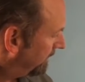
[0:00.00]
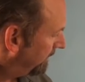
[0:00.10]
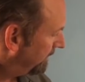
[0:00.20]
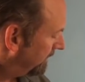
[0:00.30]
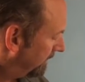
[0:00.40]

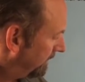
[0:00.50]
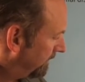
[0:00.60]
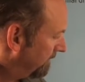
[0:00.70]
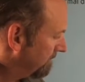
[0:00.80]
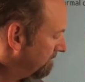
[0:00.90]
inches,
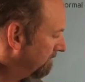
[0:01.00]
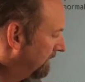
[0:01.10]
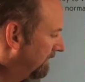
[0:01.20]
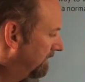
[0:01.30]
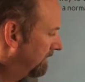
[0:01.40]

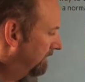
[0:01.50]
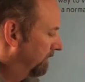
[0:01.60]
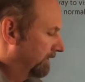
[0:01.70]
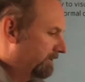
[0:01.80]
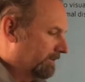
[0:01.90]

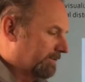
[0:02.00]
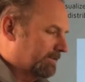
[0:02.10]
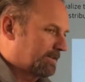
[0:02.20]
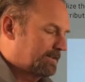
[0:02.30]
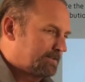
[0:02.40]
which is
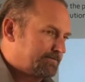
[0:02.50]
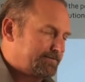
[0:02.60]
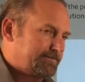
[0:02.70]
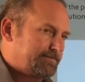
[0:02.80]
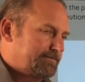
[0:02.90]
that
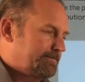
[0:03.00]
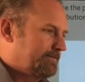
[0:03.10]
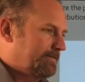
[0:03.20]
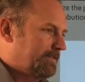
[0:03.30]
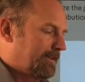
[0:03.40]

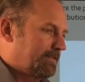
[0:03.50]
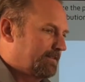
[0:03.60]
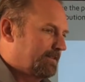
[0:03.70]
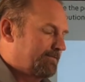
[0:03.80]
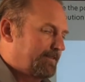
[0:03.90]

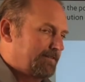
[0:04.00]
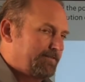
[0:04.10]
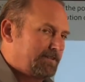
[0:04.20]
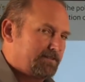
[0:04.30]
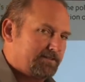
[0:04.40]
5
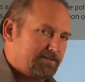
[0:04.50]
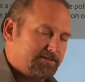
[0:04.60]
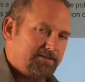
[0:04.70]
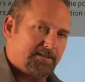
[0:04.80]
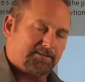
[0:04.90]
feet 6
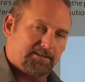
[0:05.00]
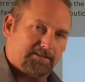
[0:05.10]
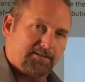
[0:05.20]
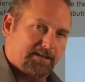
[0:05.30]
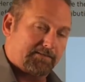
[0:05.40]
inches? Yes, that's
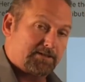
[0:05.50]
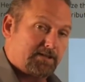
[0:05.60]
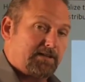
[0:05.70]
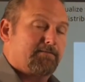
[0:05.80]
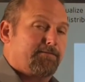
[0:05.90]
the average
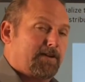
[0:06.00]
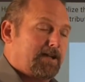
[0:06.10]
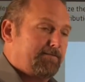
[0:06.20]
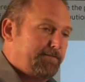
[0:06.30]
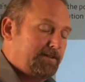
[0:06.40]
height,
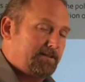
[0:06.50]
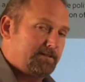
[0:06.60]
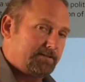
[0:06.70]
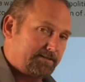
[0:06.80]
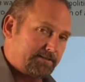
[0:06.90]
5 feet
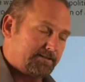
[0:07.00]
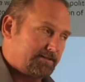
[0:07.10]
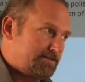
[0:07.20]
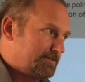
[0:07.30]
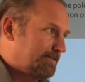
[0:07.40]
6
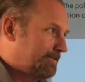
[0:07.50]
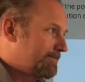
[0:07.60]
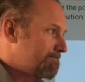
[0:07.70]
inches.